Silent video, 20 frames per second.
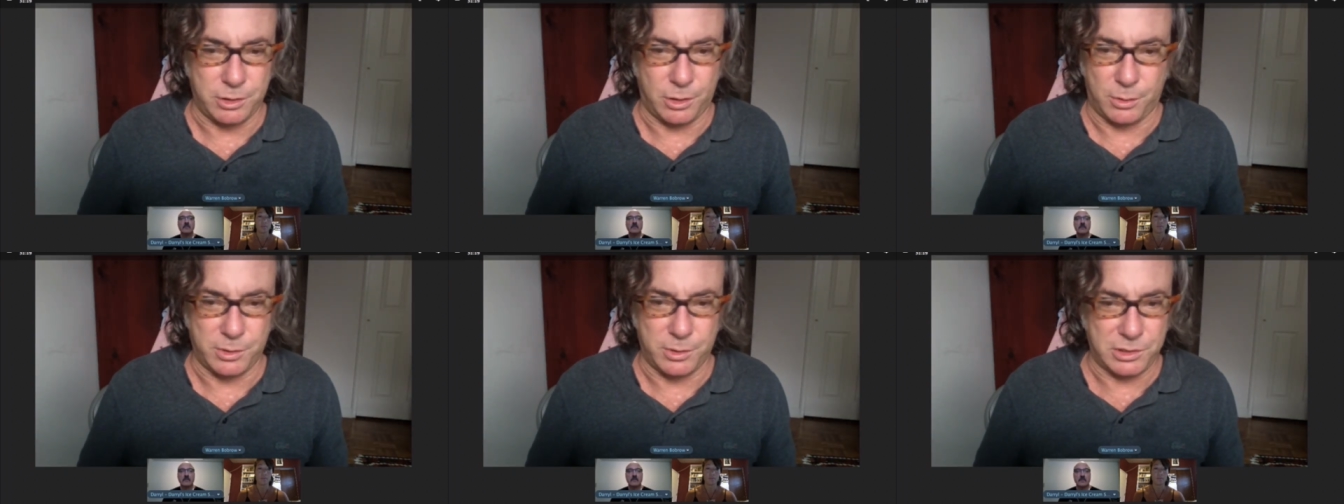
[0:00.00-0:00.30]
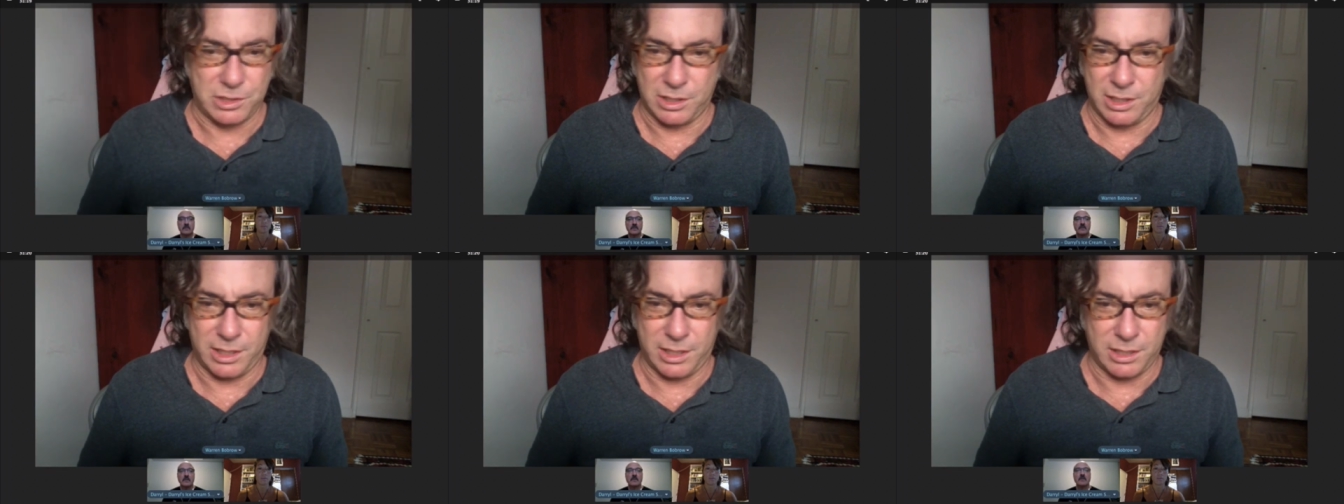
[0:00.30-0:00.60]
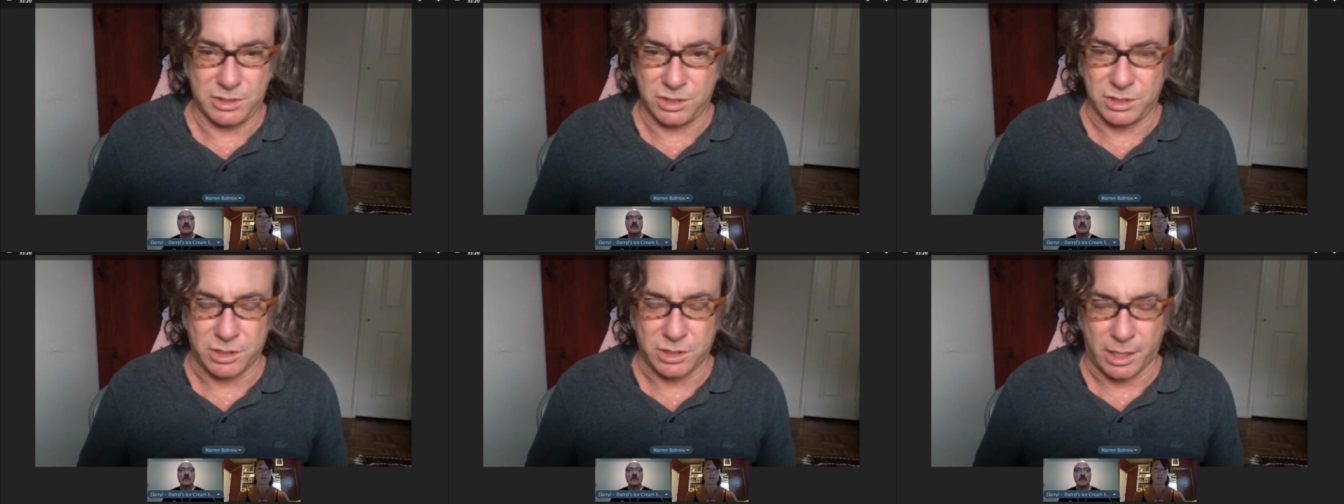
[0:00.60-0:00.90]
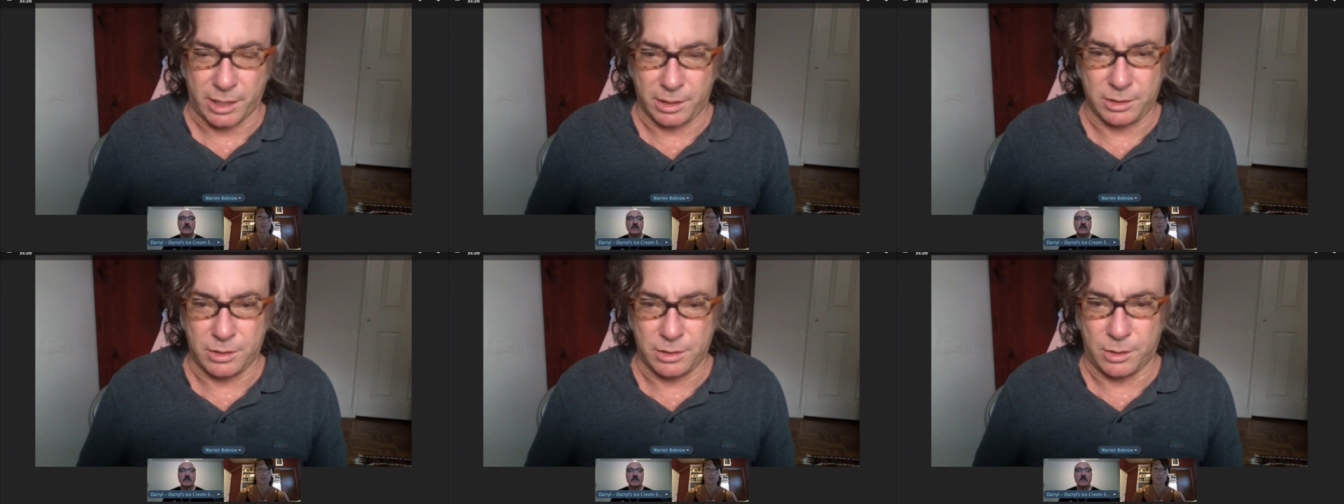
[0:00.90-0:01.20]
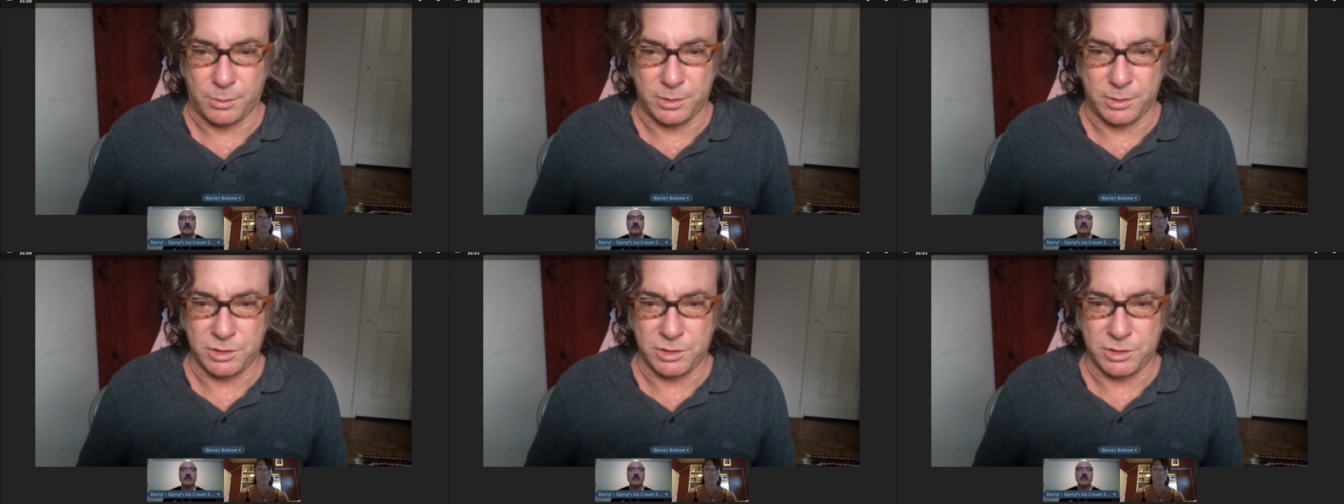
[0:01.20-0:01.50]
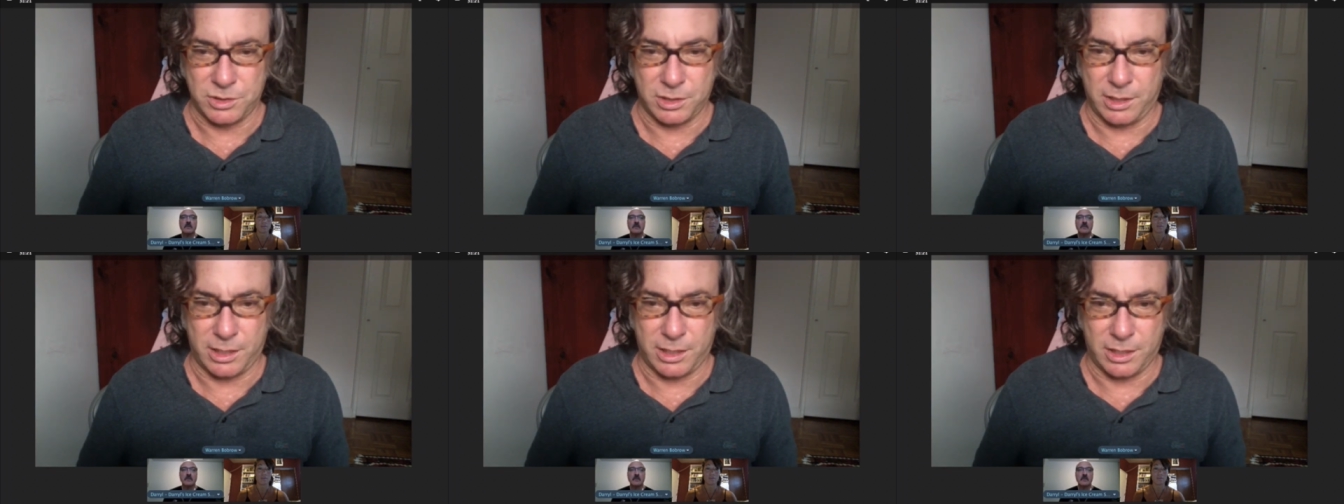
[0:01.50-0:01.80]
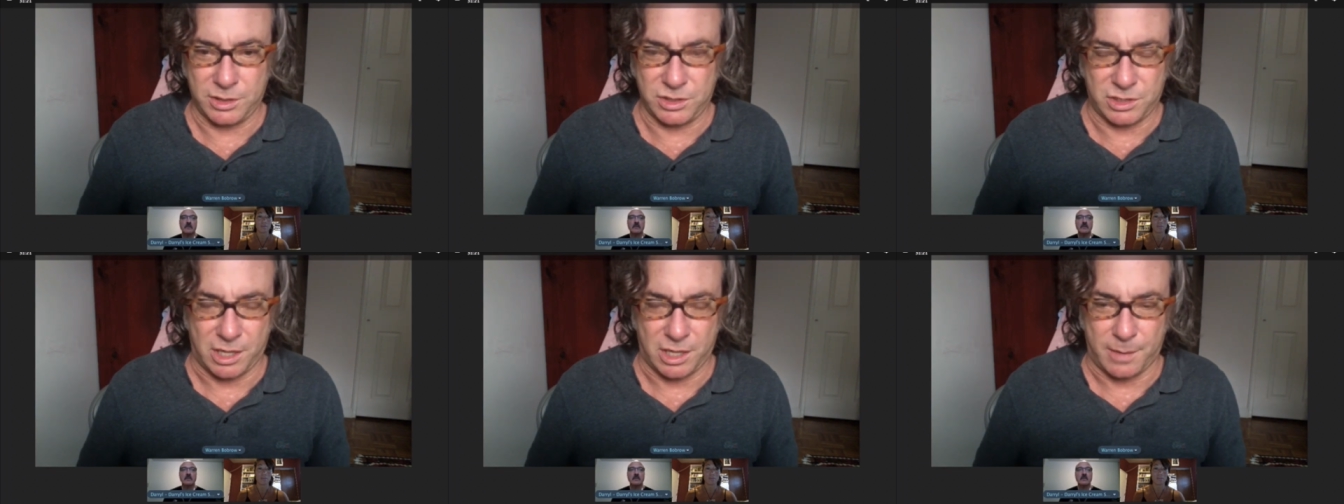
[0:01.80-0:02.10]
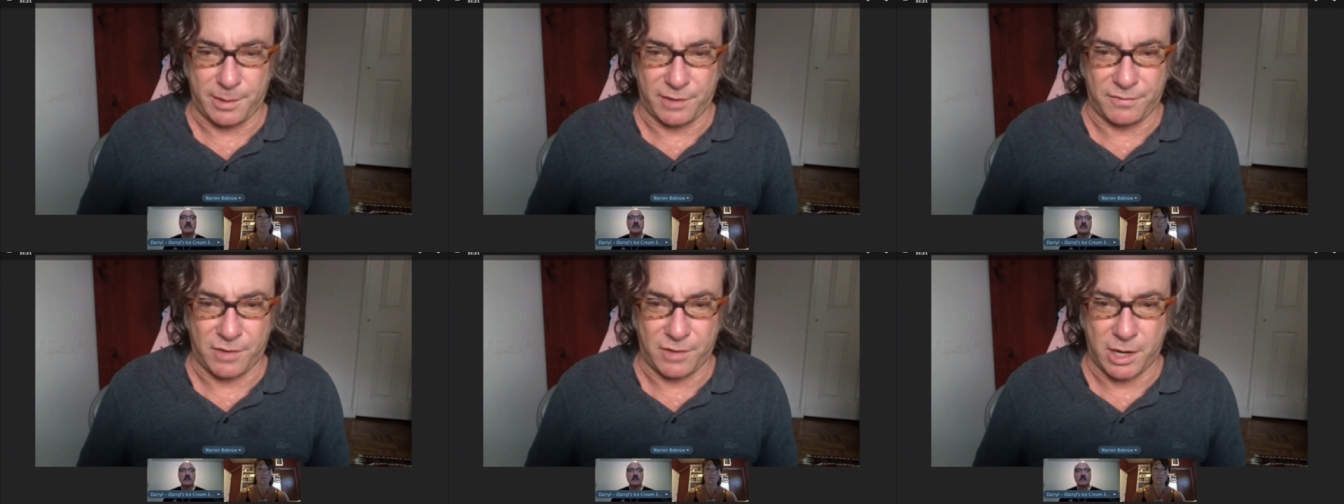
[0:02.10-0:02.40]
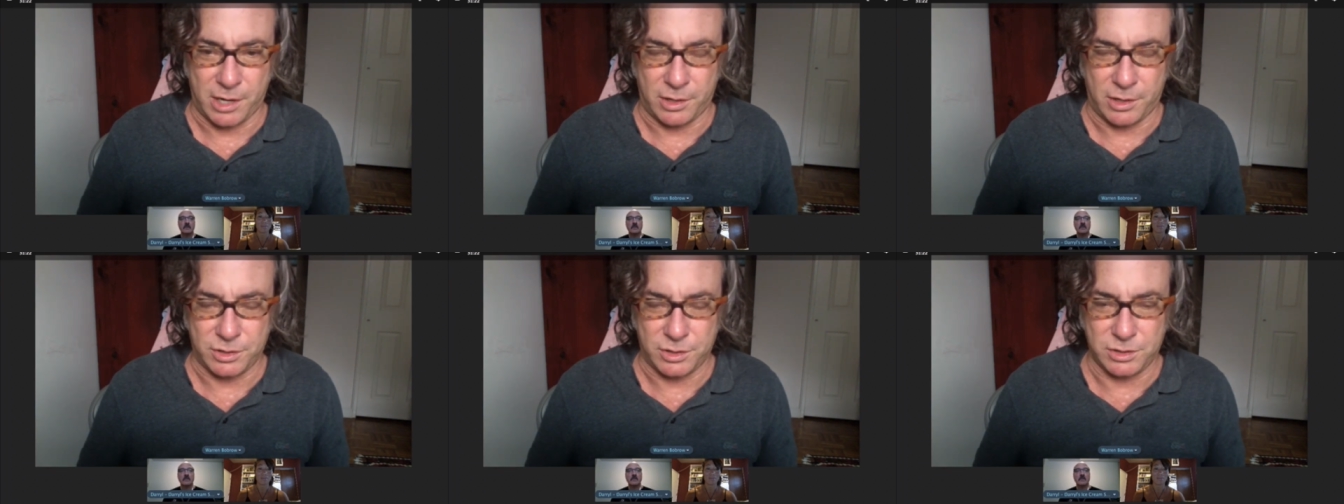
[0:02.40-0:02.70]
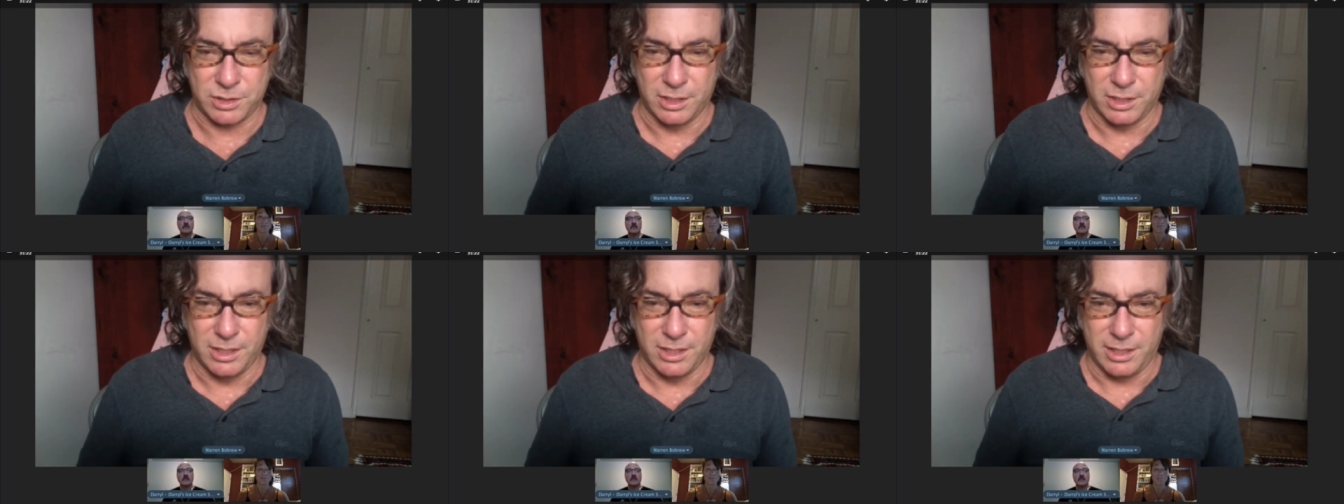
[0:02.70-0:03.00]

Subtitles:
No one's going to get sick. No one's going to get a stomach virus.